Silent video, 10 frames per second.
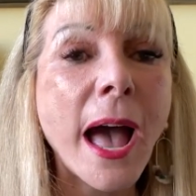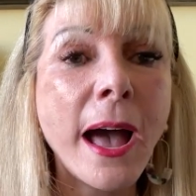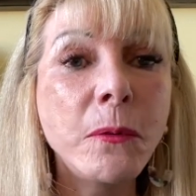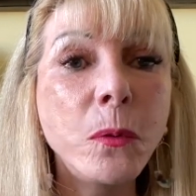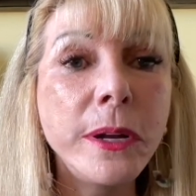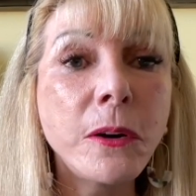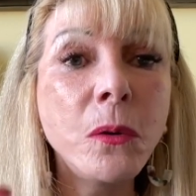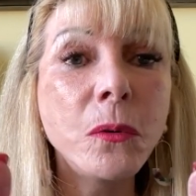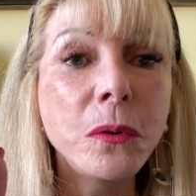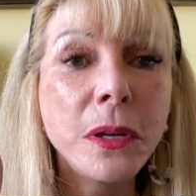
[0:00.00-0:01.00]
I
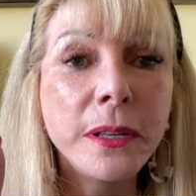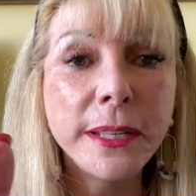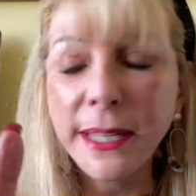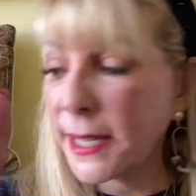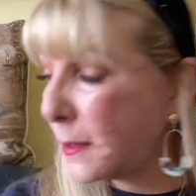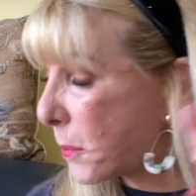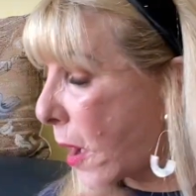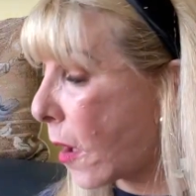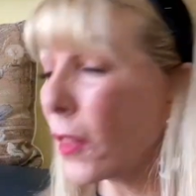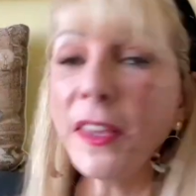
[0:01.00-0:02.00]
will keep
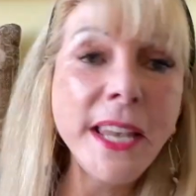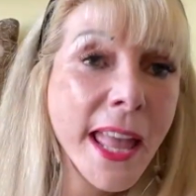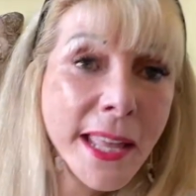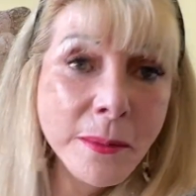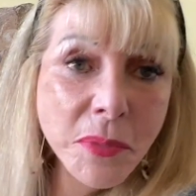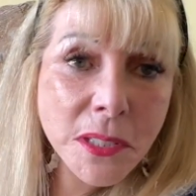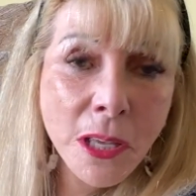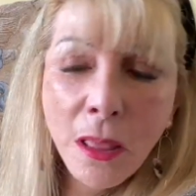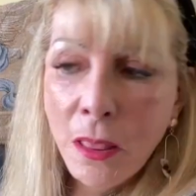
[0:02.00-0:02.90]
all the names.